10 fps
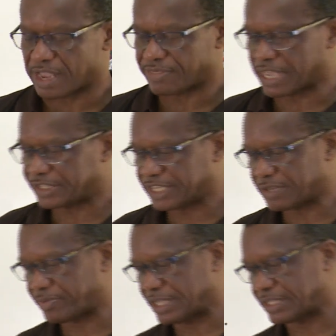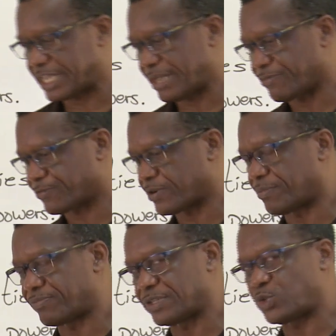And that statement came
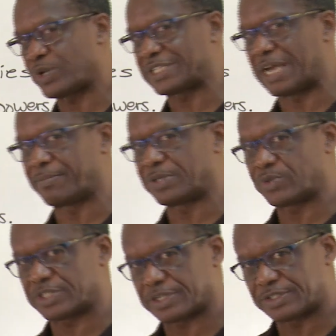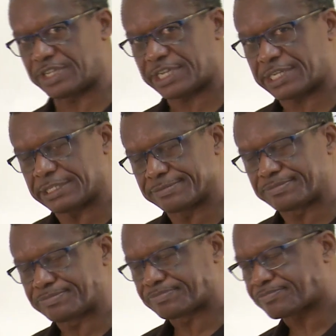from the two examples we just
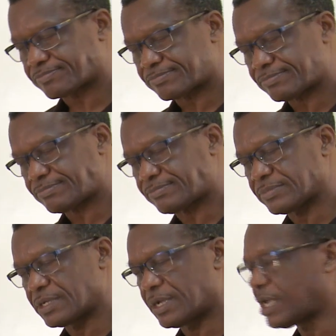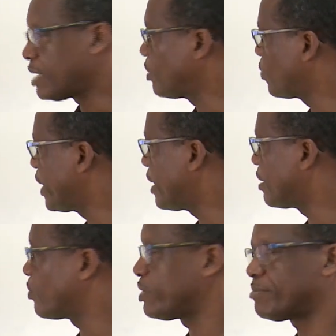did,
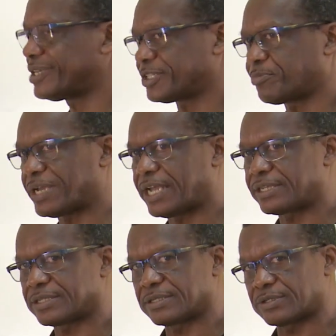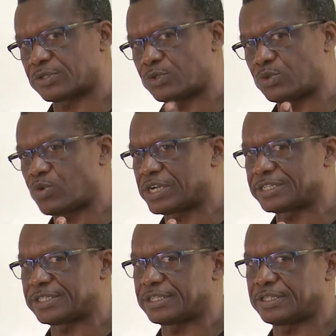where we multiplied two
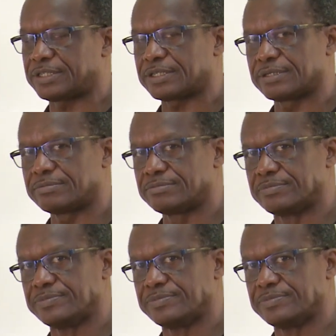quantities